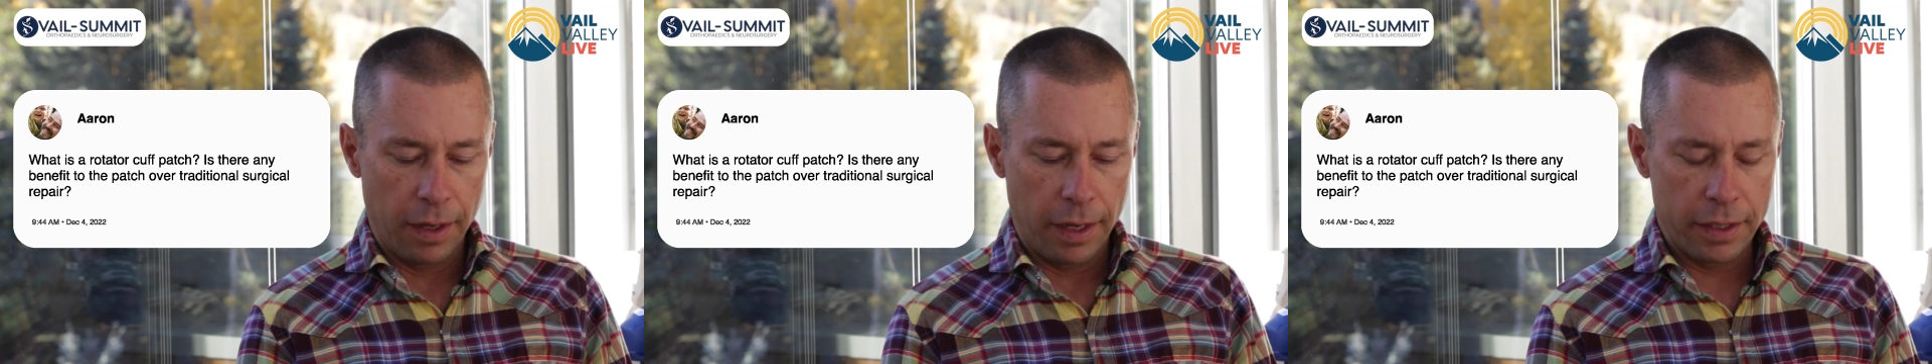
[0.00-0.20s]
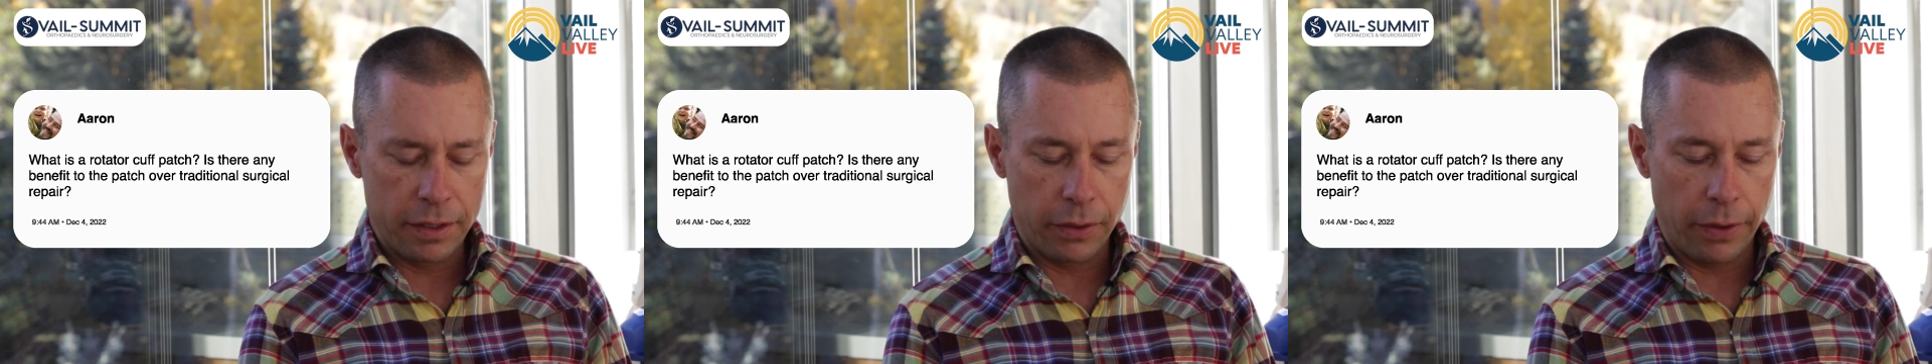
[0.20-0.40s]

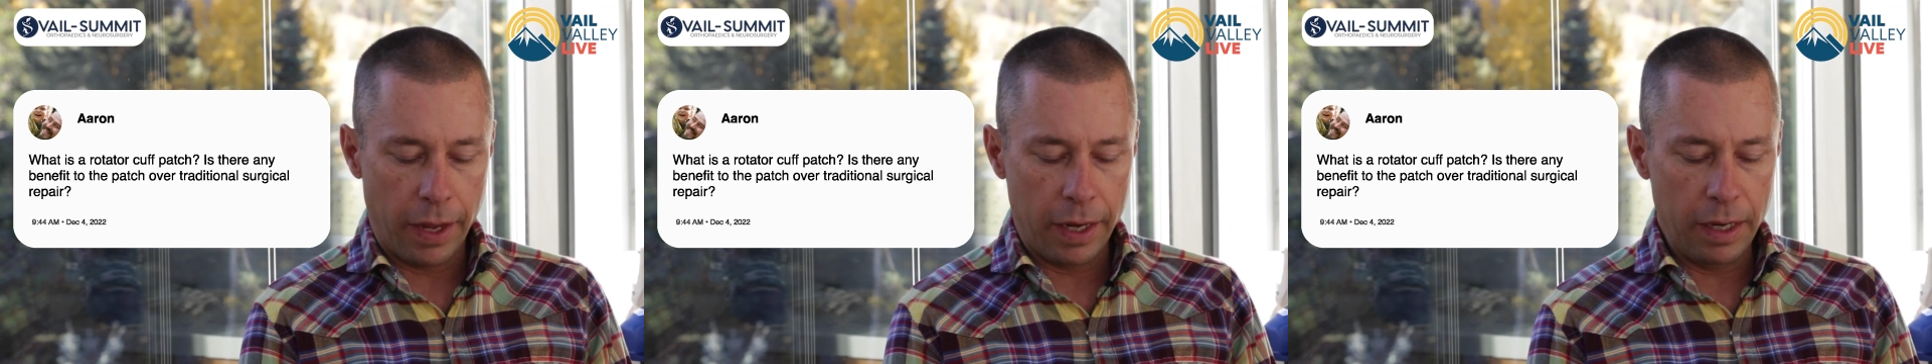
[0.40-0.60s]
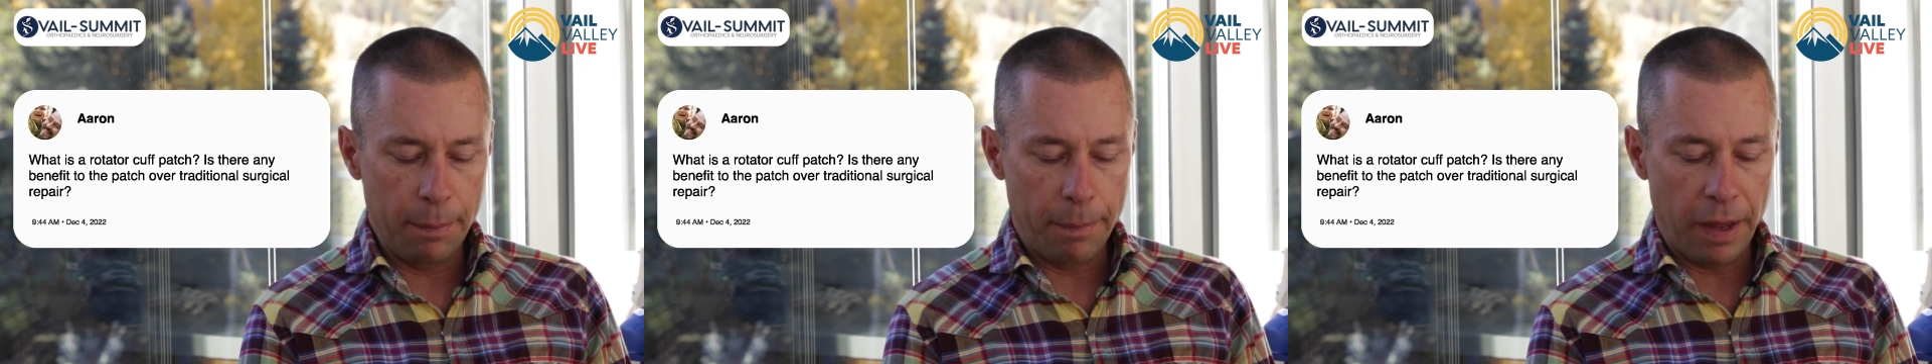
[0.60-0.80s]
Is there
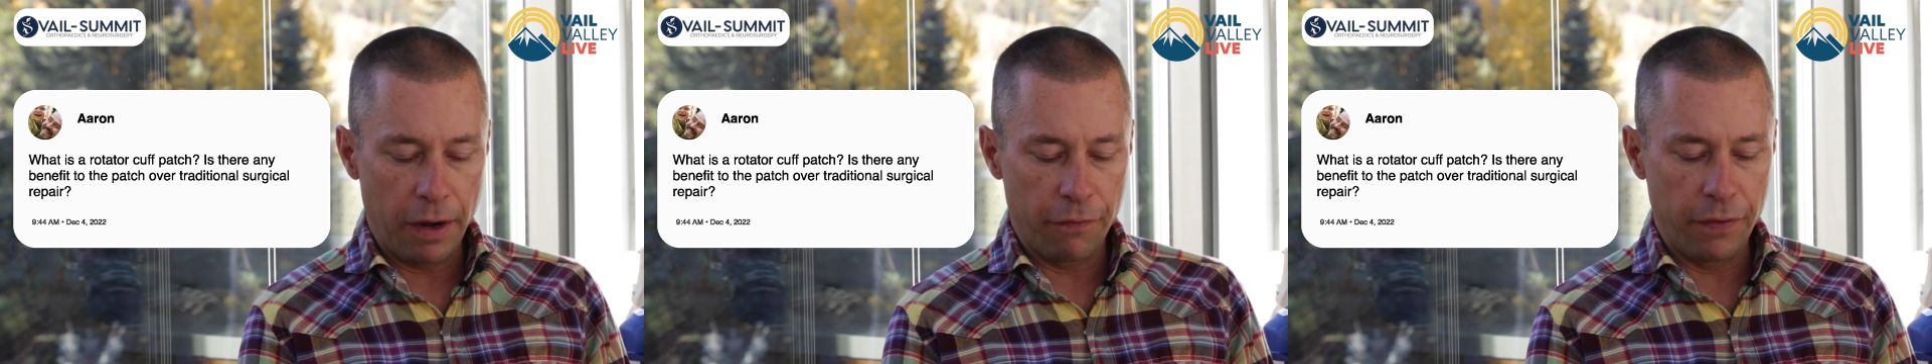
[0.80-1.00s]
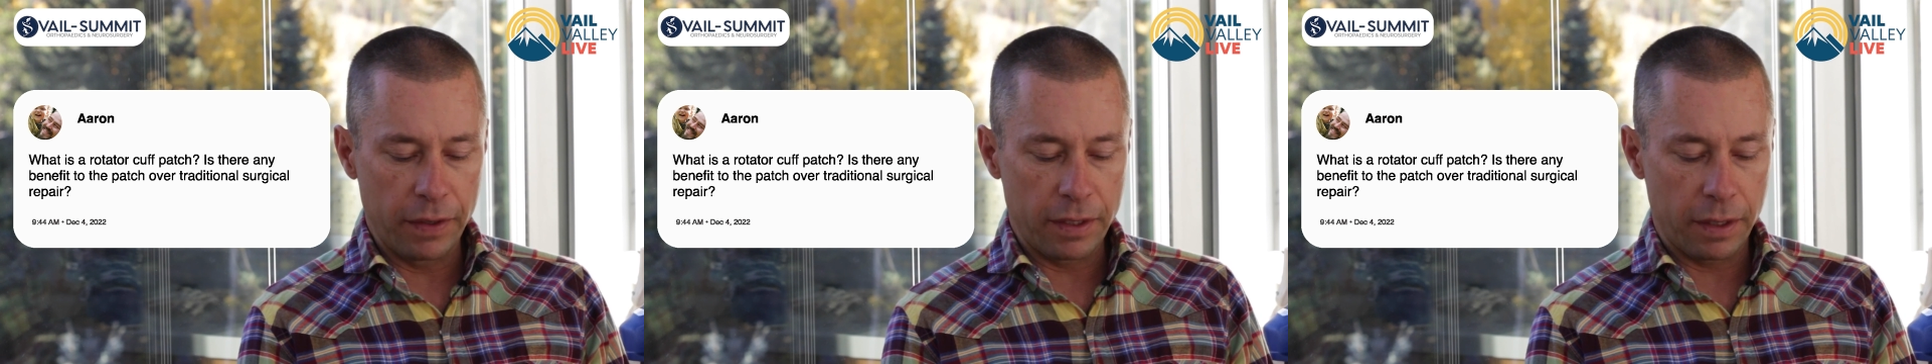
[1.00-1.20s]
any
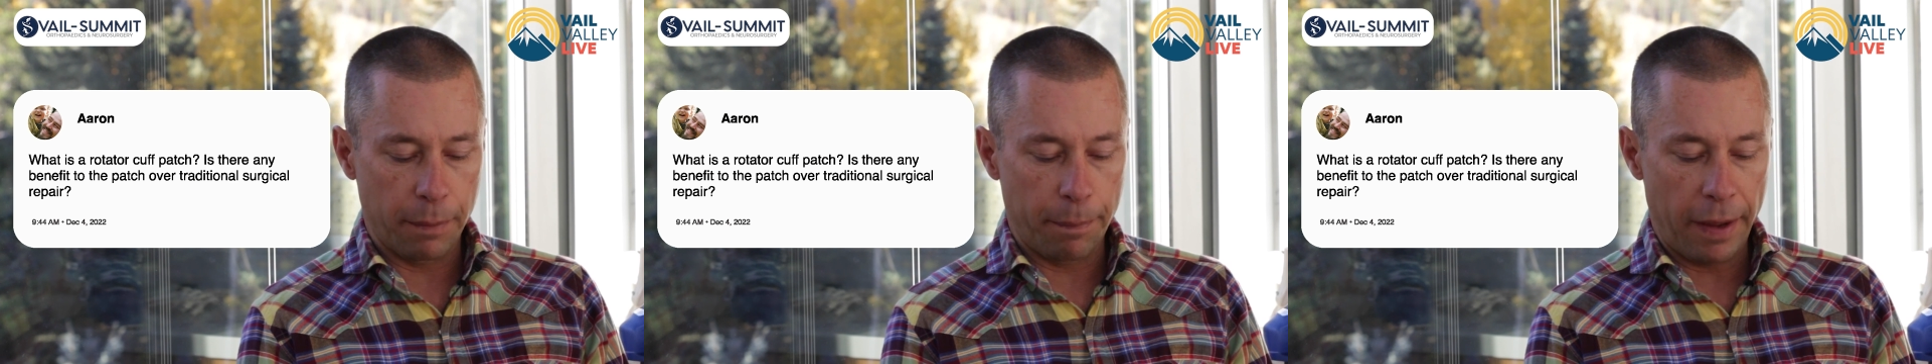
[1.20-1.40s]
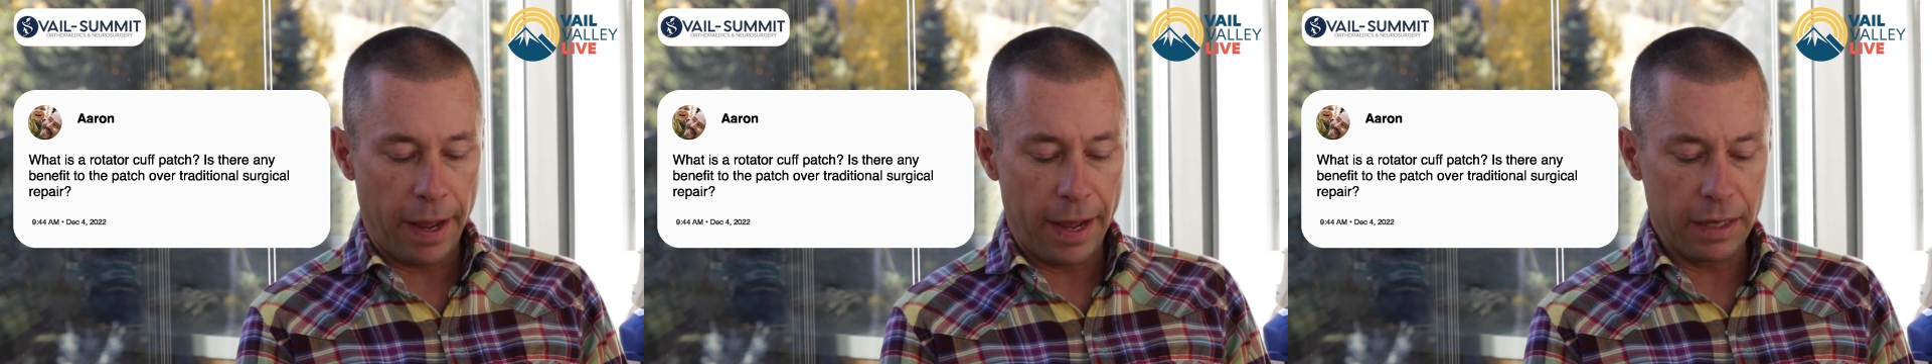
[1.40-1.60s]
benefit to the
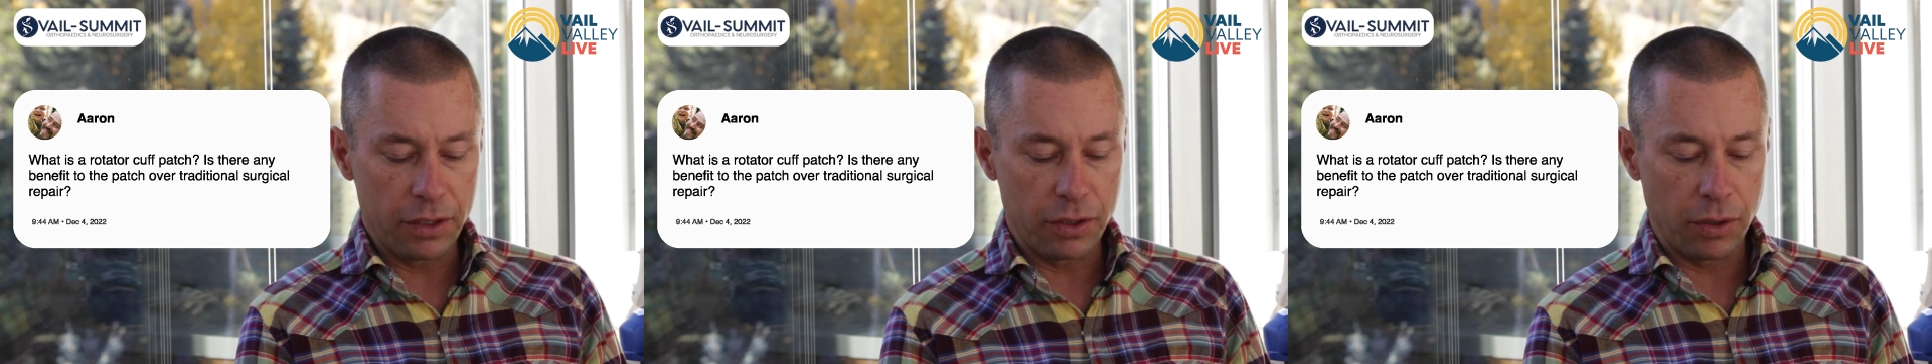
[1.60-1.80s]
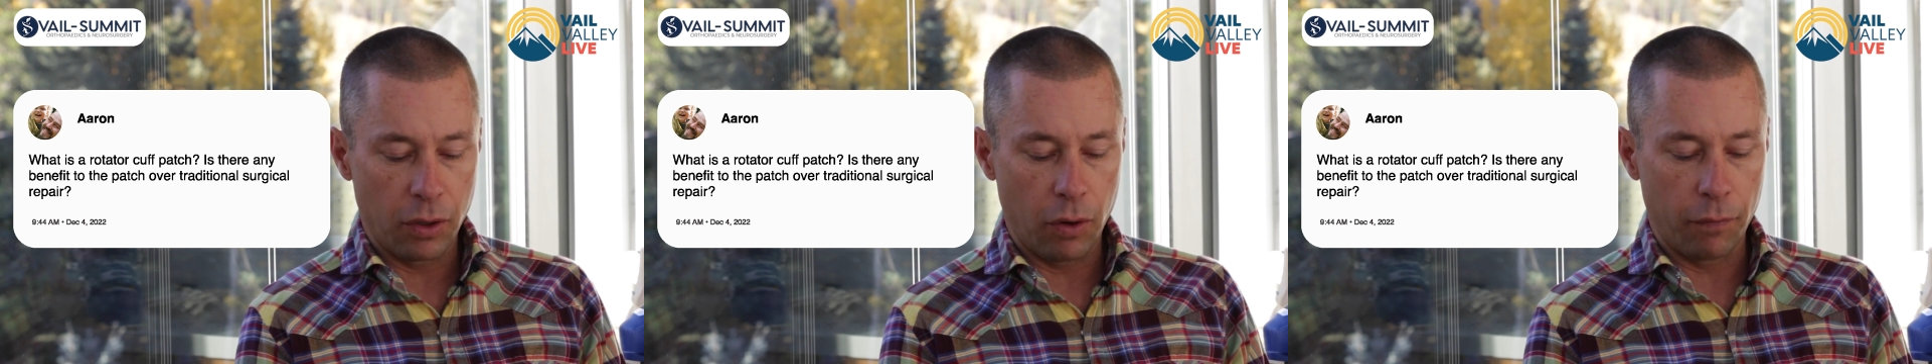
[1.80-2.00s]
patch